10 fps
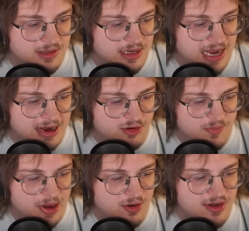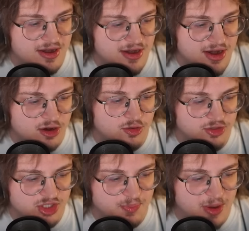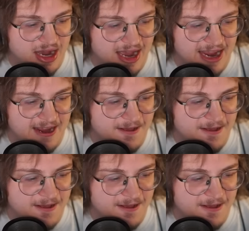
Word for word: How about Knuckle Spy?